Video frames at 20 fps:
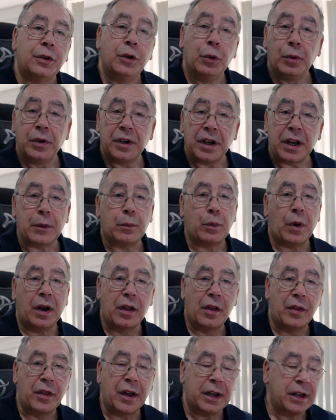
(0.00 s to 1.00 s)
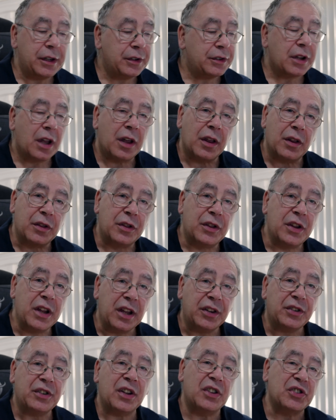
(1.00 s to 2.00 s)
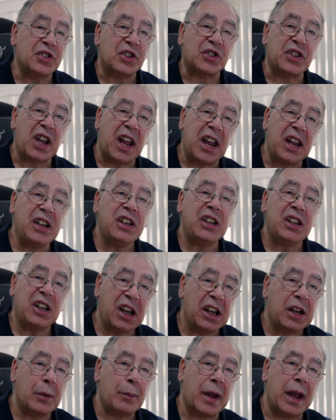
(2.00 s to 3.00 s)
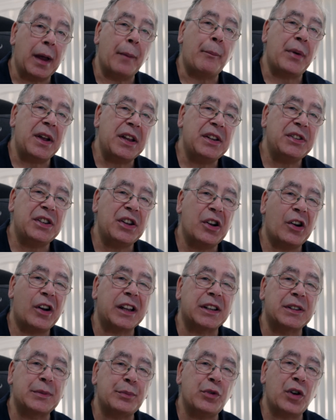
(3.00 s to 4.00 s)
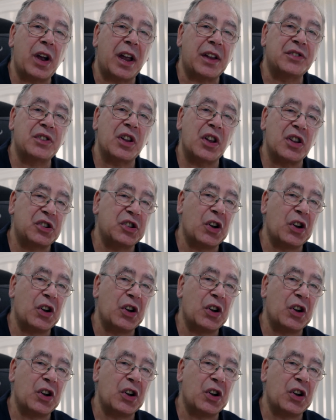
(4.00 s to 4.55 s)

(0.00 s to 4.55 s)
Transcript: You will need one of these. This is a 10 gigabit PCI Express